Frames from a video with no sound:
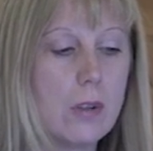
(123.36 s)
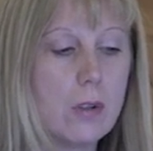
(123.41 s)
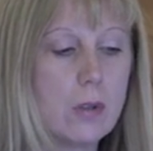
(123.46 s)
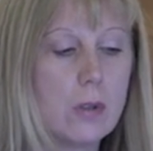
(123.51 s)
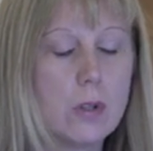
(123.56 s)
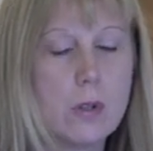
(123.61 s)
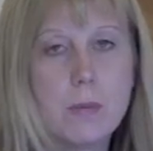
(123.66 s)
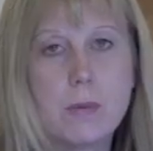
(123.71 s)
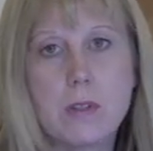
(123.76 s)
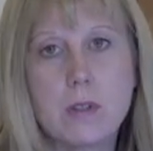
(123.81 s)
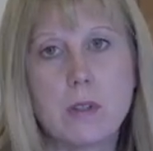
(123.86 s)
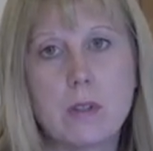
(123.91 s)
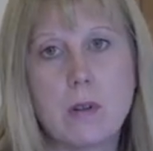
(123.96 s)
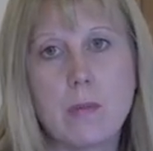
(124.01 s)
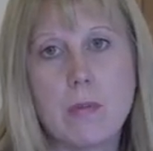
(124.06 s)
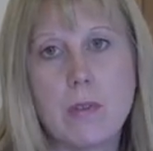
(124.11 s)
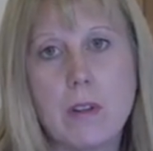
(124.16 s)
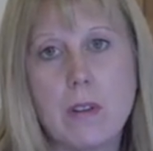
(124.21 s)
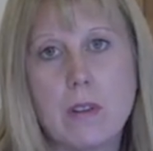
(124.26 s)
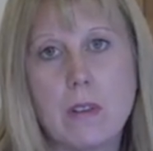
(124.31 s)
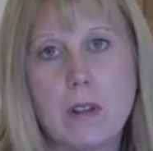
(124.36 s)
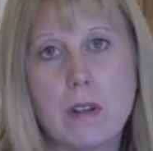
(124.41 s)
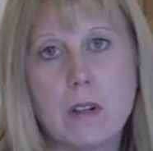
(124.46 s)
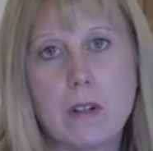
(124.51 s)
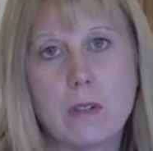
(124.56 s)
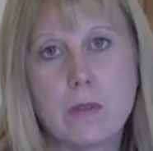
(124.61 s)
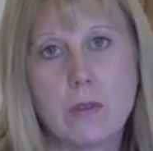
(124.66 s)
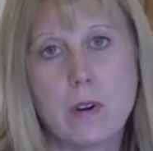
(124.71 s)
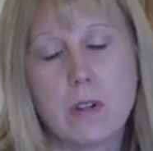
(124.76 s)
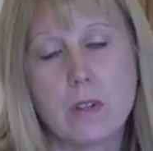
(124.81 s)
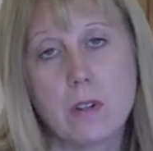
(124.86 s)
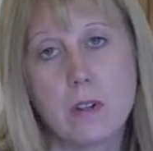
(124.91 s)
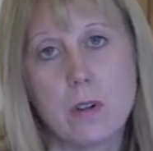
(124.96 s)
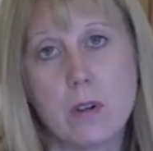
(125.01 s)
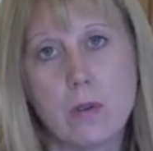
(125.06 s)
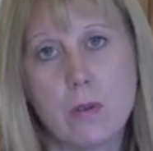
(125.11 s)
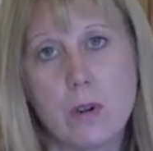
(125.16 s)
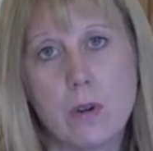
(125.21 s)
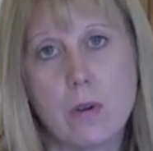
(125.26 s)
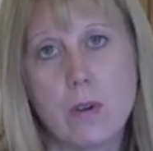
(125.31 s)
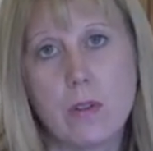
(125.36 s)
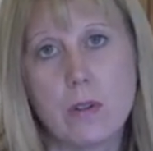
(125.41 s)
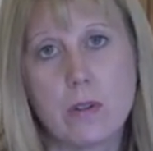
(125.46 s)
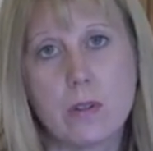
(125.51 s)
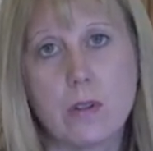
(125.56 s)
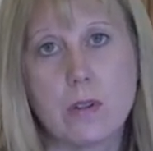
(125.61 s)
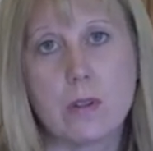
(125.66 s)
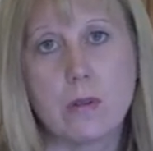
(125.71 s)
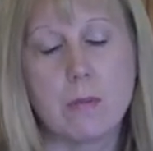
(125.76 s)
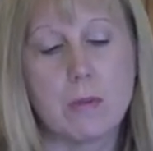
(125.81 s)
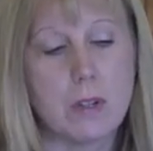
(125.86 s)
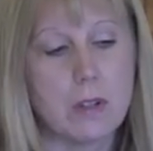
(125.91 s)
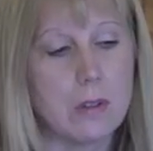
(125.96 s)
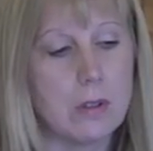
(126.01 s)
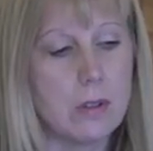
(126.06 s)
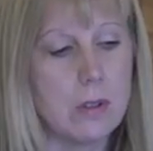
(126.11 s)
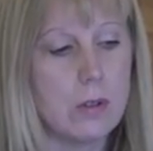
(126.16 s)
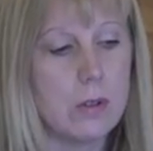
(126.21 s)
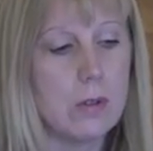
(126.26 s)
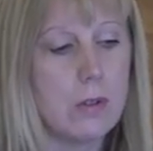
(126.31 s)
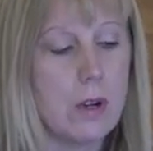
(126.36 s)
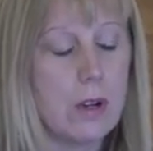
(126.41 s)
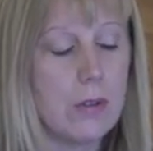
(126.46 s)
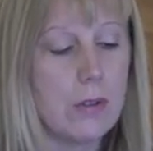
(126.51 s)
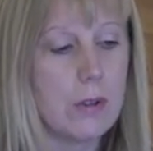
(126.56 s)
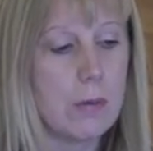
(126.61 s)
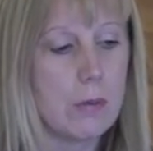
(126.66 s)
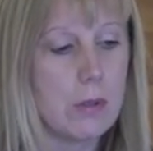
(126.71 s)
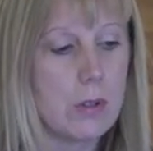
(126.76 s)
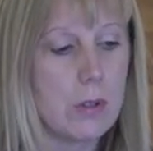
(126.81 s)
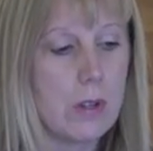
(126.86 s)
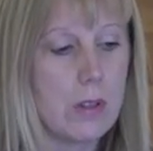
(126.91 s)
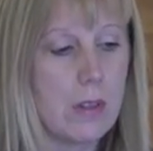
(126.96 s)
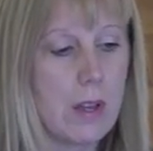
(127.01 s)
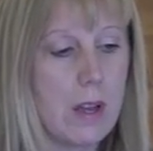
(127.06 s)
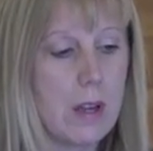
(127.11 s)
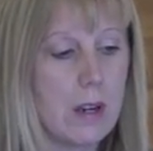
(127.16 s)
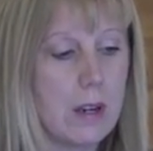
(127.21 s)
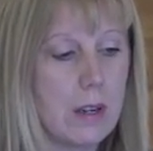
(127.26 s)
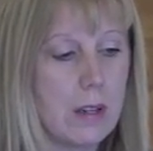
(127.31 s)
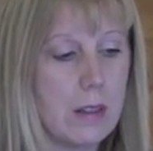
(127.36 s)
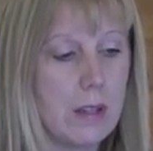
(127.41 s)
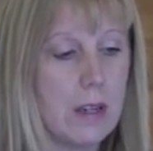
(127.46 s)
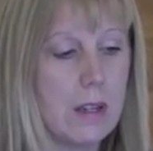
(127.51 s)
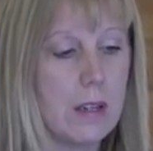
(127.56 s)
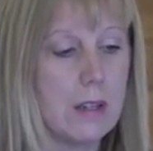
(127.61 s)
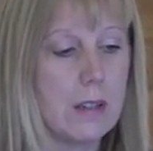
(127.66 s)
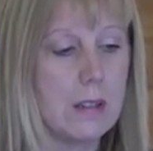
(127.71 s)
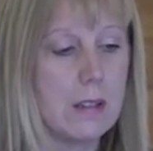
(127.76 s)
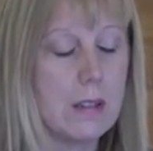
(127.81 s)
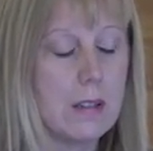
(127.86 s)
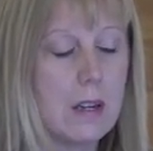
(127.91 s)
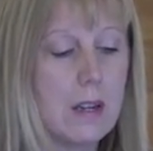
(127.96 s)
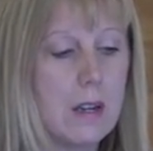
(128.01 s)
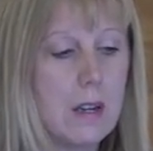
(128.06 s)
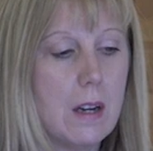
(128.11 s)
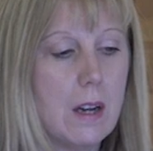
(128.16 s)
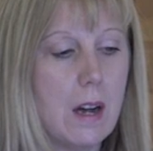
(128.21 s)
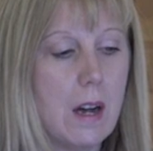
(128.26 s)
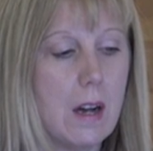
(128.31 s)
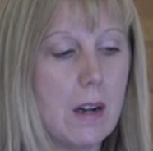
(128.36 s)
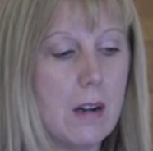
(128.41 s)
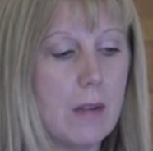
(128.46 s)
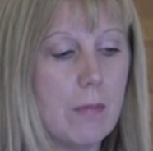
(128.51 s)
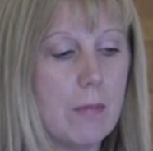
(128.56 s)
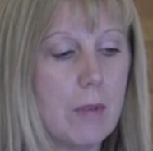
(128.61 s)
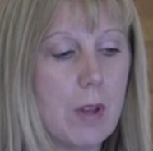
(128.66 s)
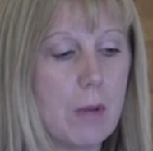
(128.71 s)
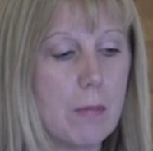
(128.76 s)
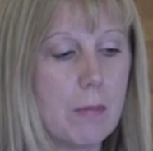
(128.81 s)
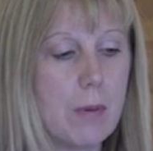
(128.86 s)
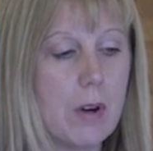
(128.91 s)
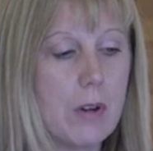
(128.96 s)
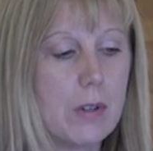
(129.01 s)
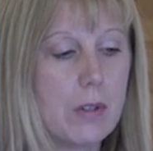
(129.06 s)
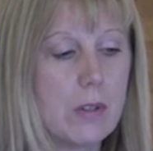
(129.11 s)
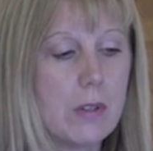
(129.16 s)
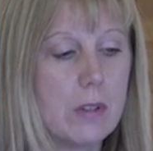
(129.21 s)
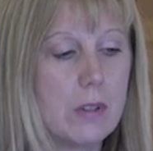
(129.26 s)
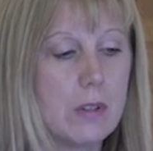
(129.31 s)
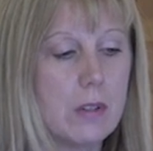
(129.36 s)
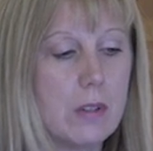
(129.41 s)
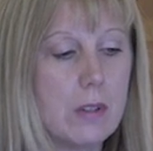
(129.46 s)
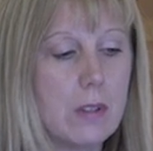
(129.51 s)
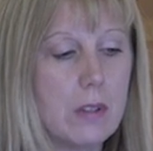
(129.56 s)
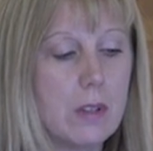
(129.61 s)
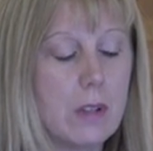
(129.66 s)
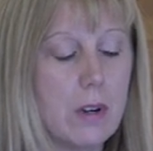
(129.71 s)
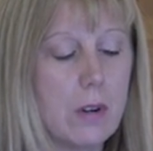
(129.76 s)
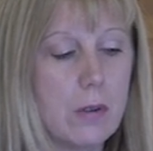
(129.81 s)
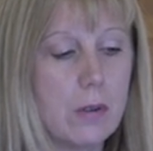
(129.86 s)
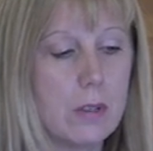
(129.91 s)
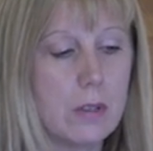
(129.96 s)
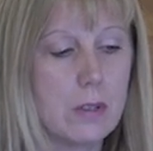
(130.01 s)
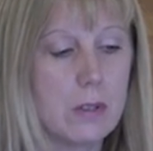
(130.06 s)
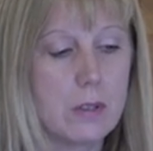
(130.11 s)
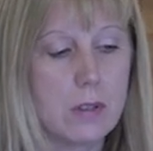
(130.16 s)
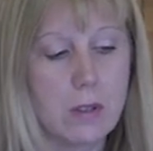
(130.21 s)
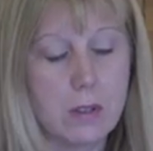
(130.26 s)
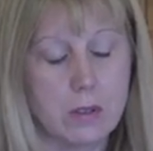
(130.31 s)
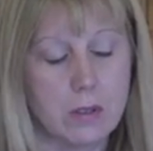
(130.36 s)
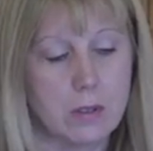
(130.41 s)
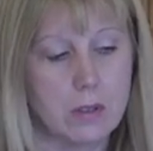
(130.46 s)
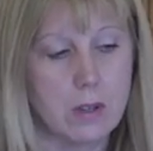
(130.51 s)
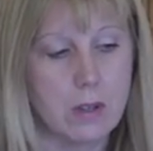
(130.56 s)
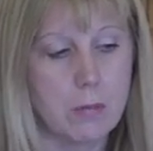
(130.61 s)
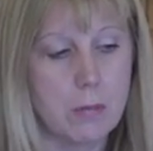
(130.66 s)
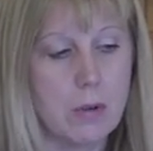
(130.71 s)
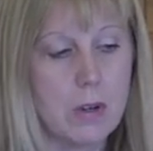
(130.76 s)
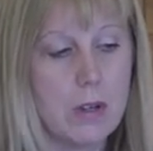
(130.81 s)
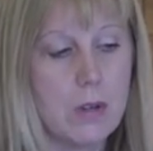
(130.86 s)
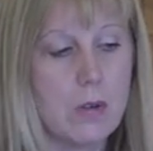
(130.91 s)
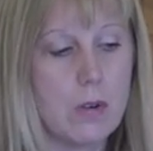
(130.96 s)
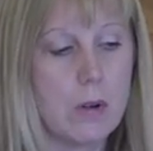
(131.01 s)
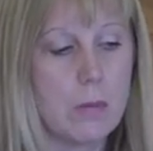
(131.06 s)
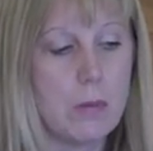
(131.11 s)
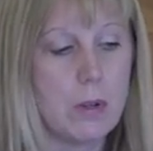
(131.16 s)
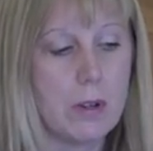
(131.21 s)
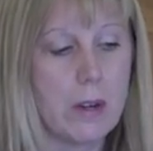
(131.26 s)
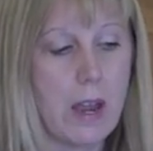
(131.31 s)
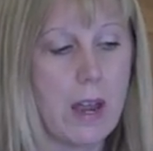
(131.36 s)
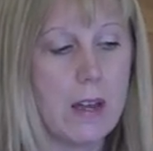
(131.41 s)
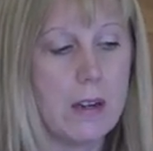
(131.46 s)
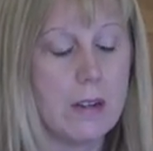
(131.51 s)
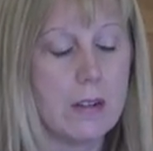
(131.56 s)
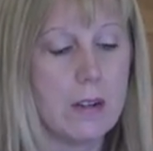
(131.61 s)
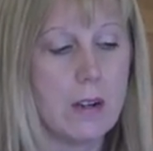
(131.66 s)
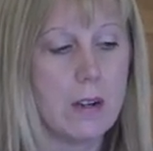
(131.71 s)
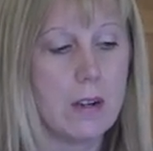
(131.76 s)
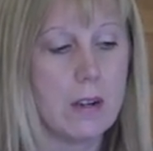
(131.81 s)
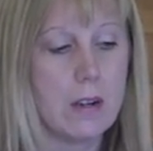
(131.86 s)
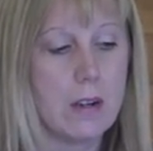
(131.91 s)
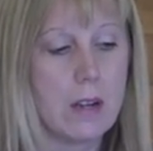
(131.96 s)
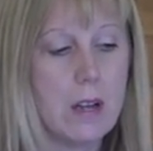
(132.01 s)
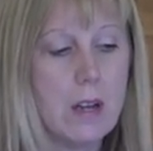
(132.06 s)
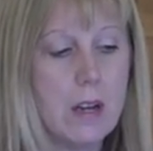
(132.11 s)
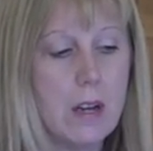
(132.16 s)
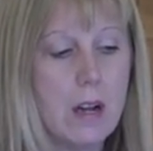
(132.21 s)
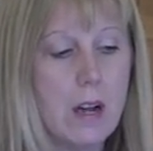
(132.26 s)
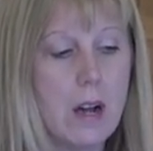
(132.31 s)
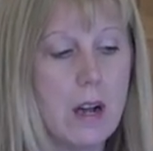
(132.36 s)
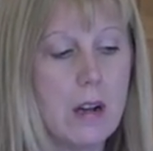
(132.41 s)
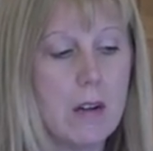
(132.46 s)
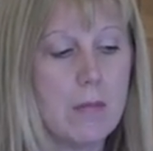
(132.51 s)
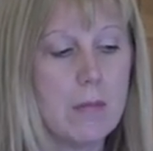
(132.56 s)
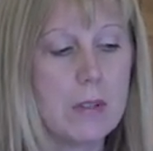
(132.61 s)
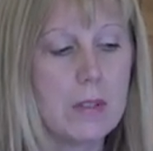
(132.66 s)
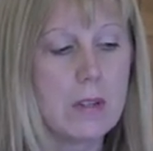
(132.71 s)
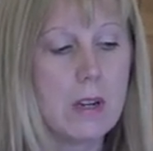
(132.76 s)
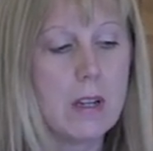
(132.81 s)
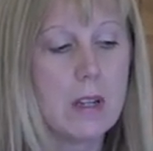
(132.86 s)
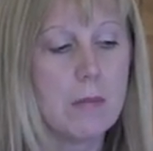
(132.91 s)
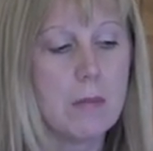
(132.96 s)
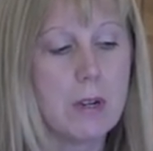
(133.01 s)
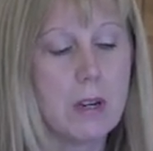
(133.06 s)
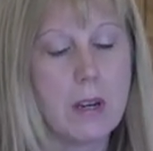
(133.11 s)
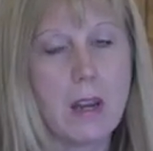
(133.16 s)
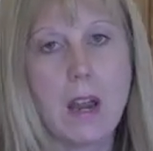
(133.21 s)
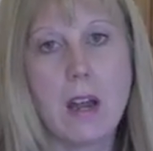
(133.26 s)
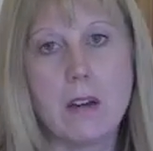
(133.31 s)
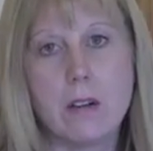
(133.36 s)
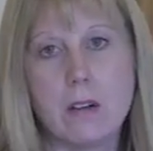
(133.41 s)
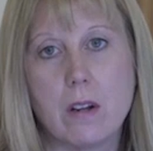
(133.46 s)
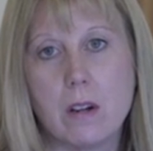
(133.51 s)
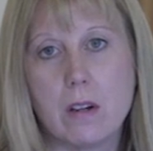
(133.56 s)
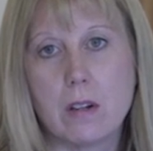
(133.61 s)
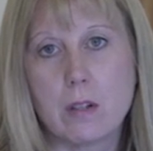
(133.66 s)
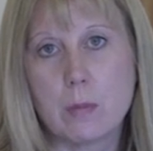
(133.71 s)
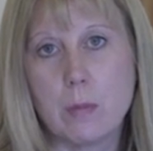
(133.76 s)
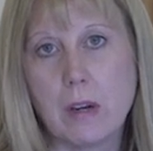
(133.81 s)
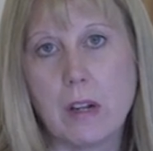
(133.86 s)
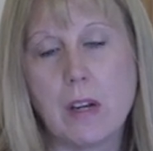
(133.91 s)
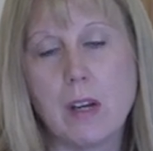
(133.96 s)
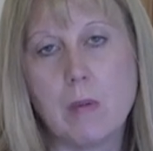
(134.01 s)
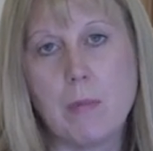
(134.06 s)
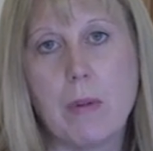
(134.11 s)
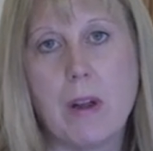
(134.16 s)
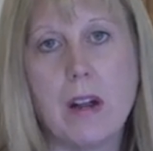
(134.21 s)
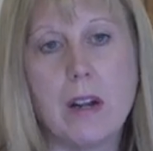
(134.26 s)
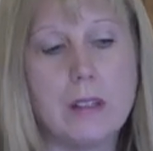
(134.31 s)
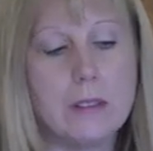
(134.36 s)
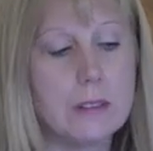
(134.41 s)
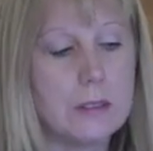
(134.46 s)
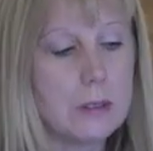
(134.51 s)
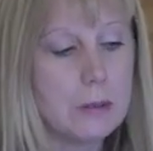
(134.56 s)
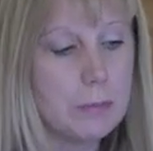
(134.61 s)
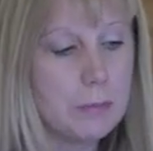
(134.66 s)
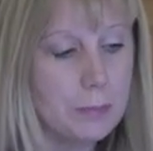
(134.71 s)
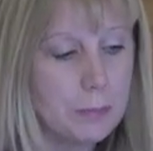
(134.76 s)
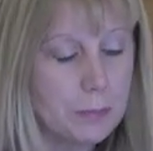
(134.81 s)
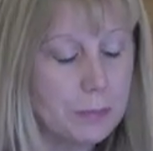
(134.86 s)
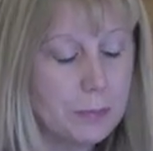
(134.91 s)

Groups is something that, as far as I know, no other system can do. I'll demonstrate that at the end. A person, you know, is pretty normal, a cat and dog. It's not limited to cat and dogs, but any pets.